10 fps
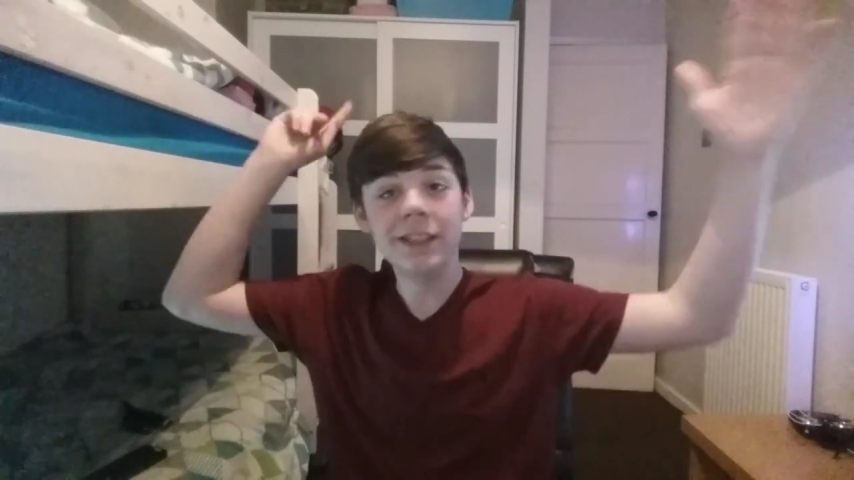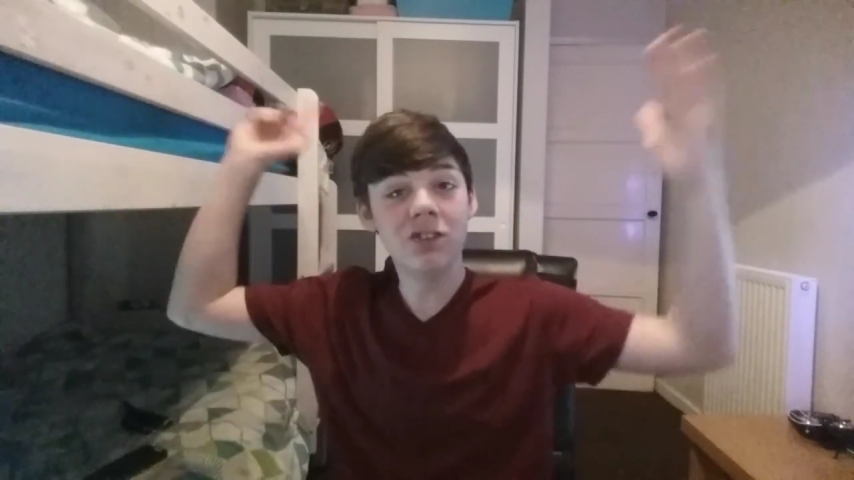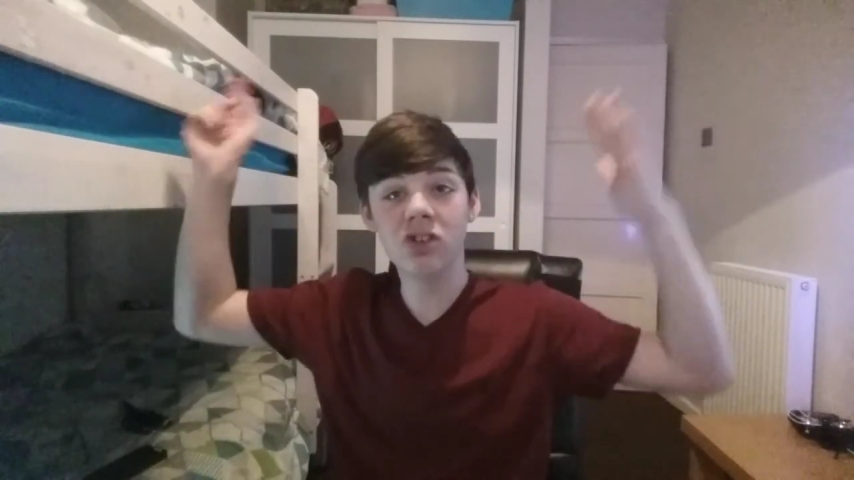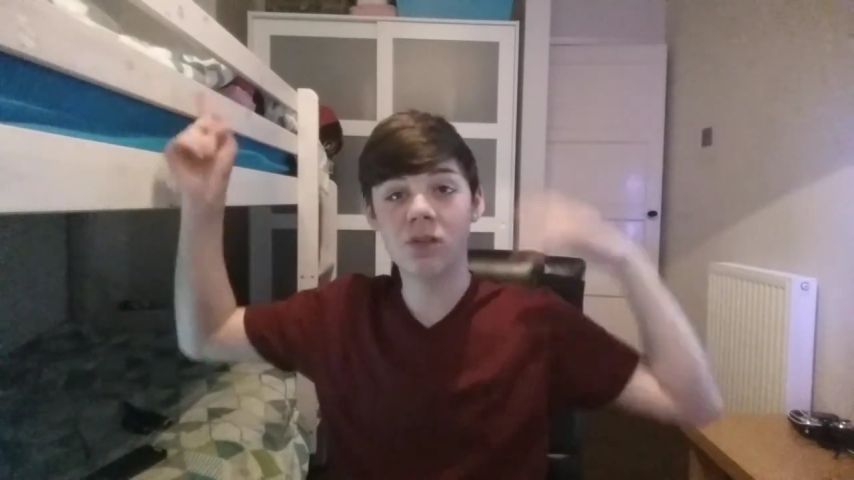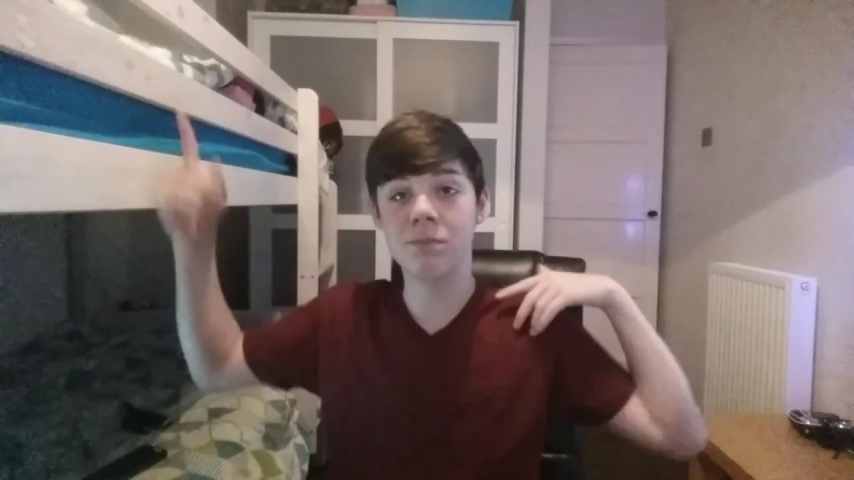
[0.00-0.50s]

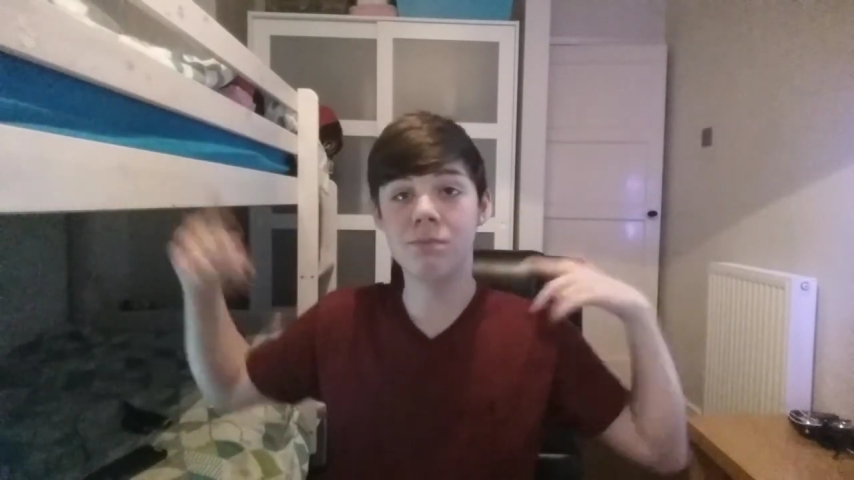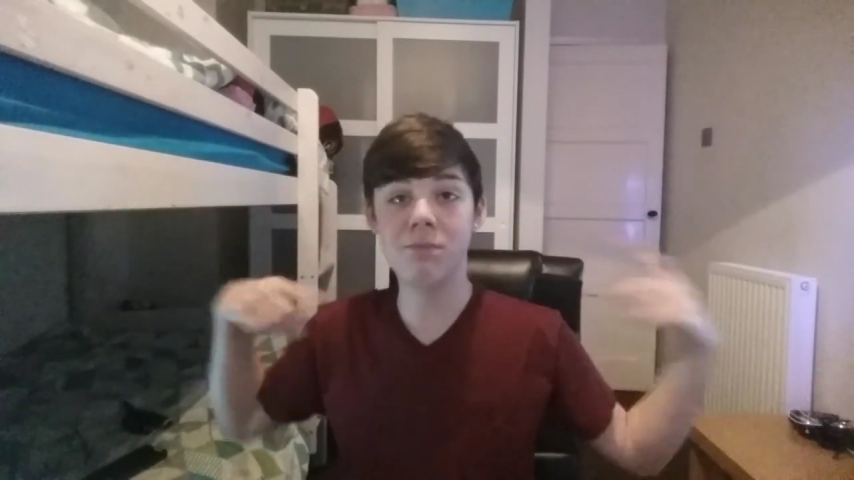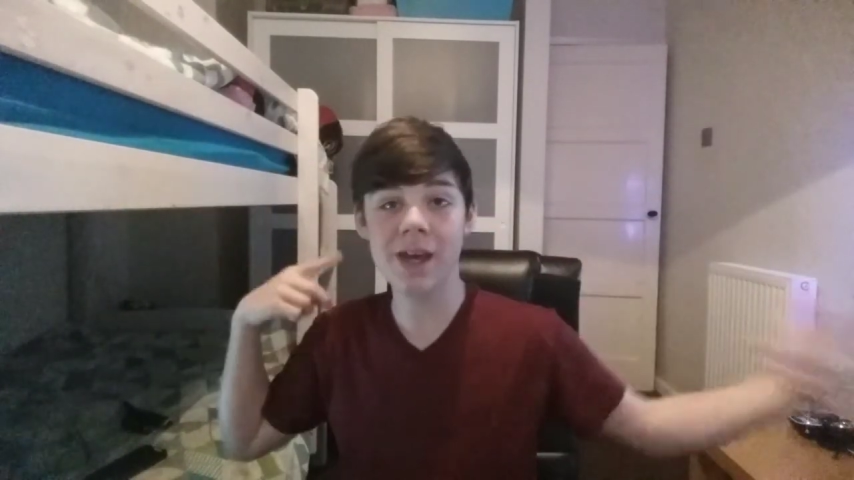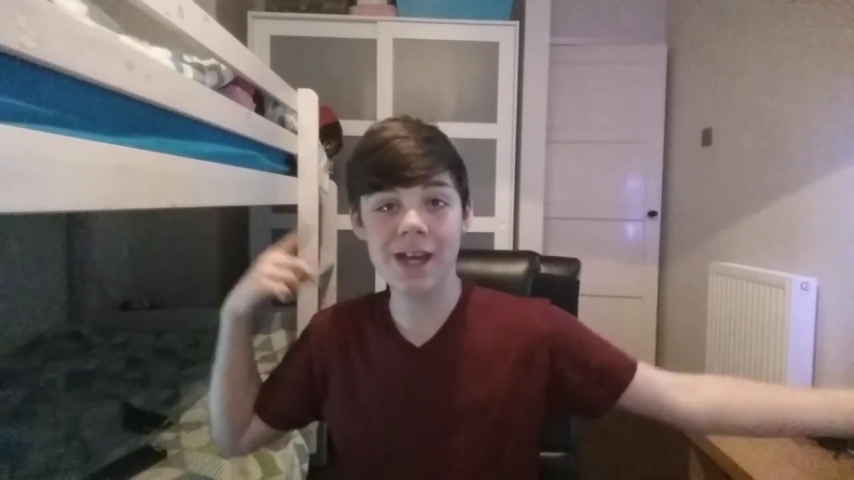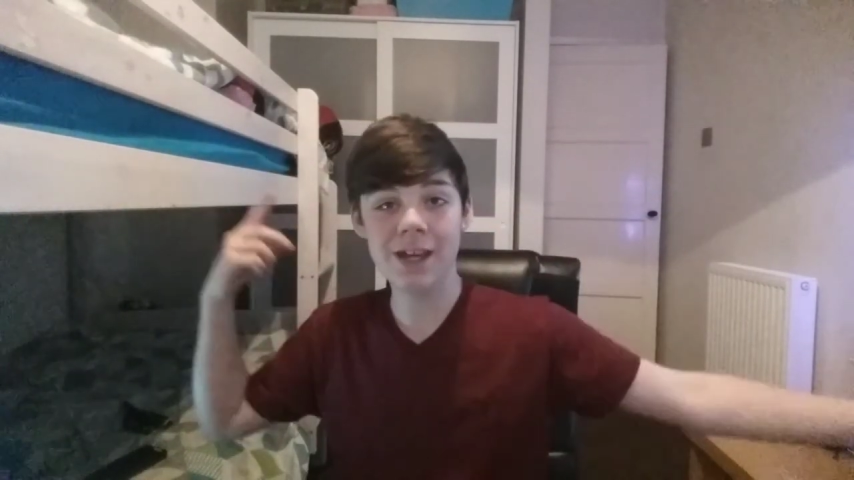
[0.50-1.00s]
it's just
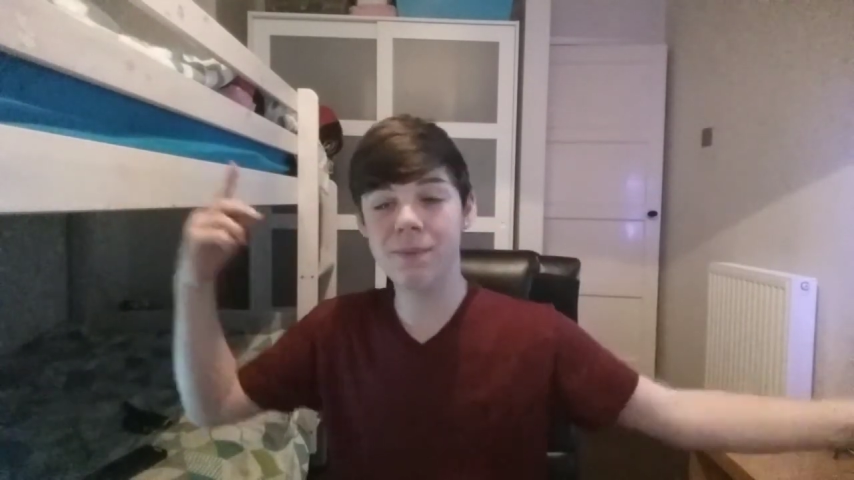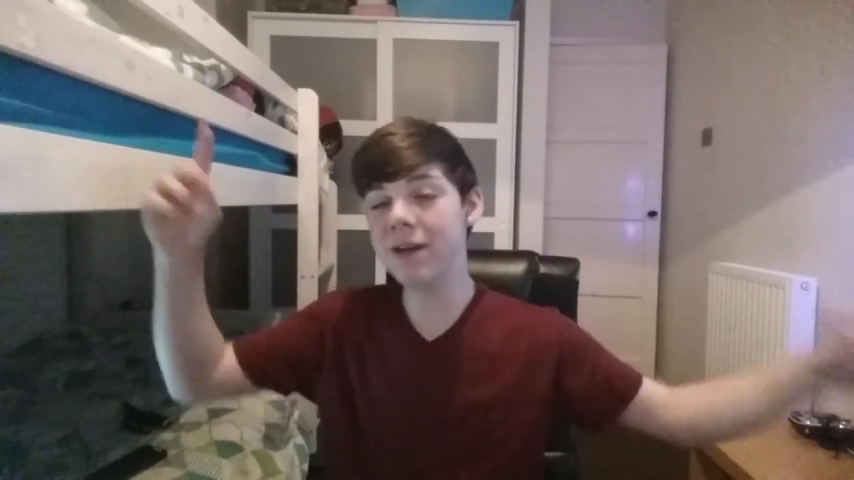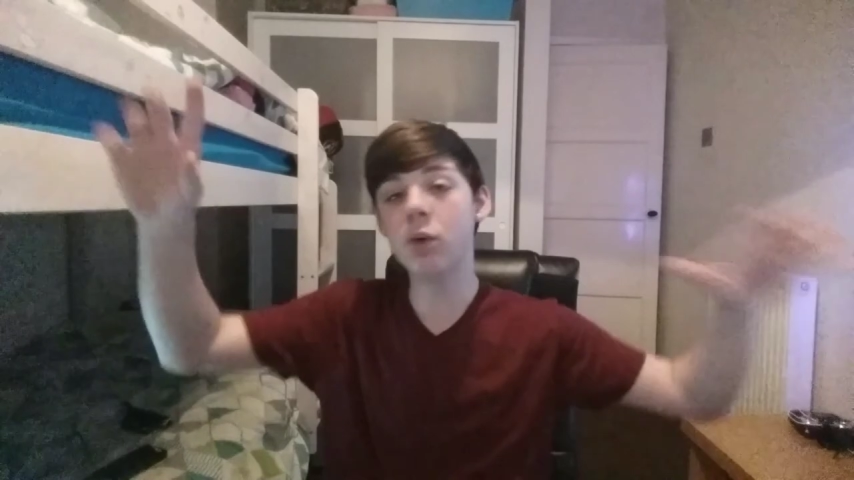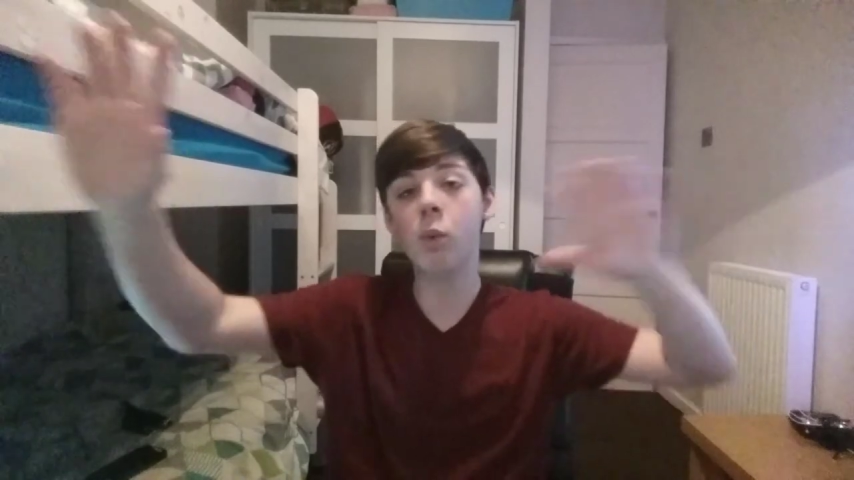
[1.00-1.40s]
me being a